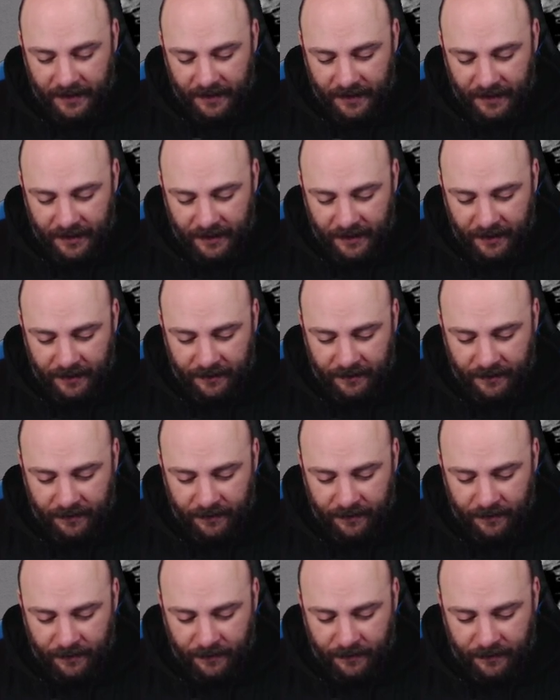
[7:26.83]
And
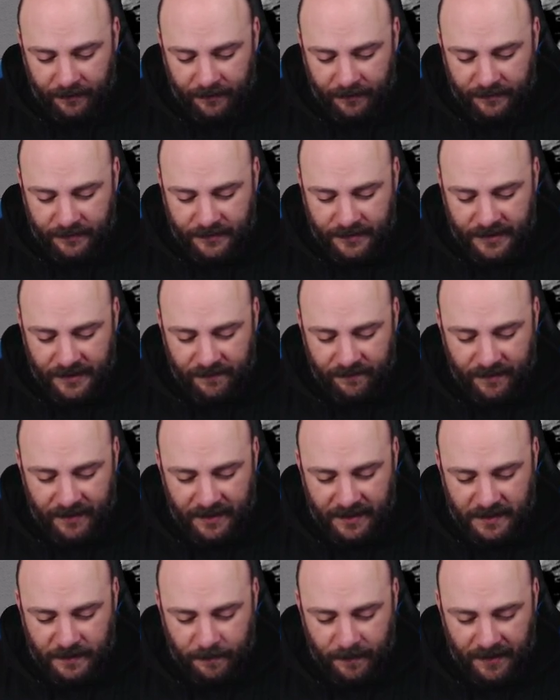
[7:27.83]

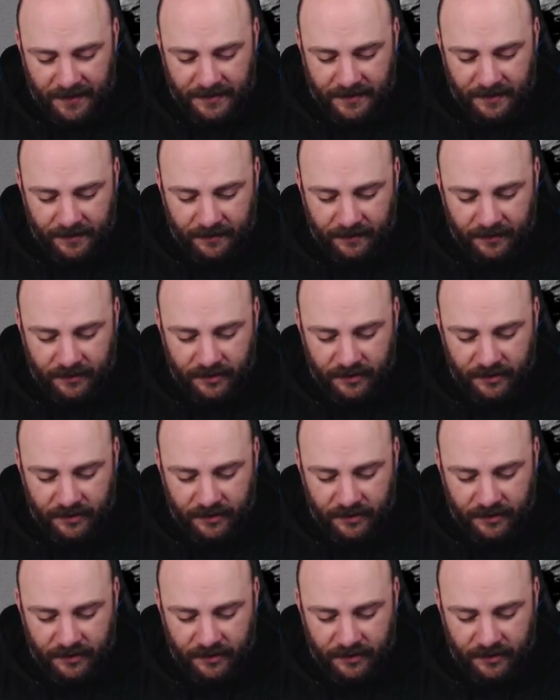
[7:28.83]
CV is basically